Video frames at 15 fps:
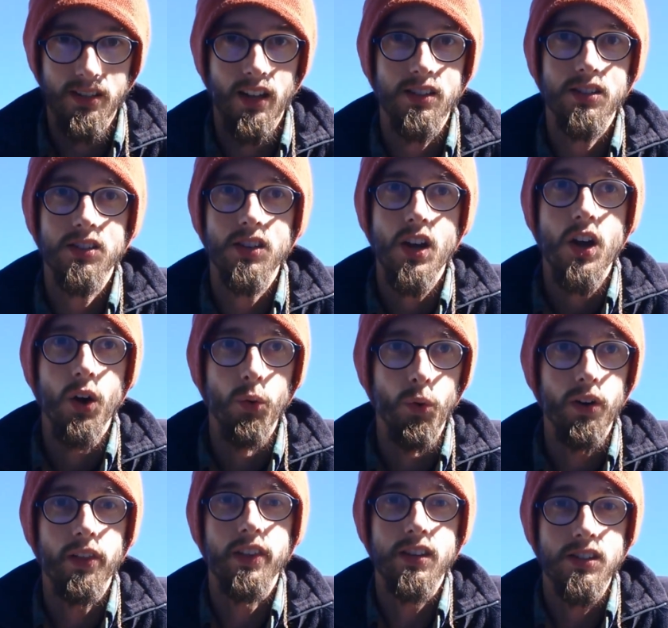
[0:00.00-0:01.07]
That's
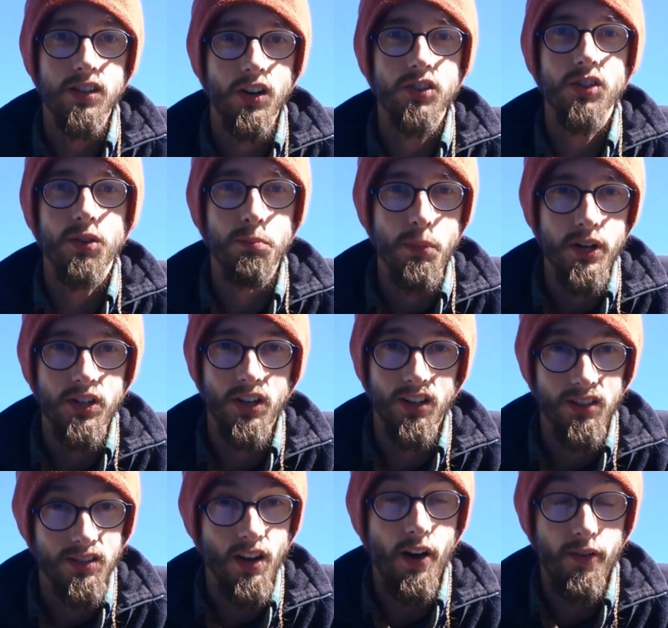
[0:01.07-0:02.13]
one of the central
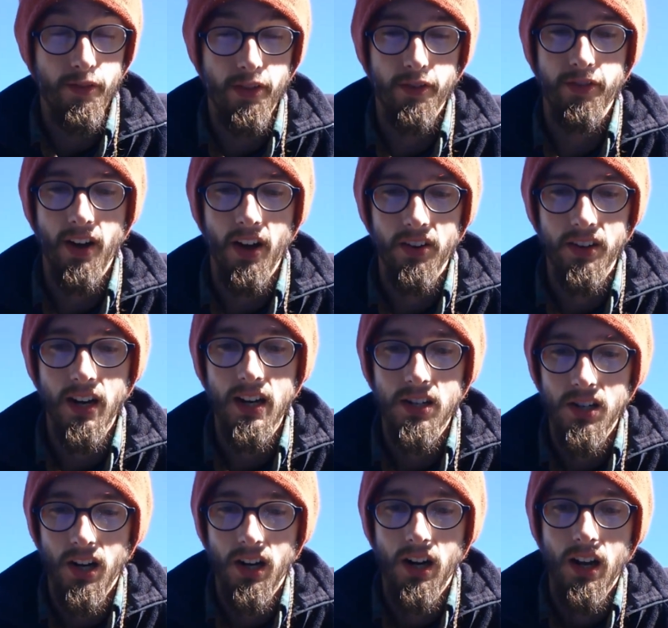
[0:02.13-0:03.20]
missions of the
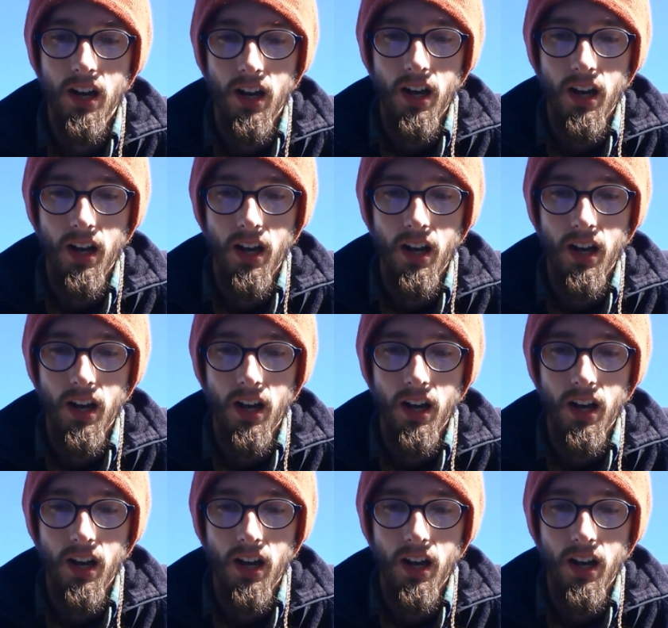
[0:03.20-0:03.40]
foundation.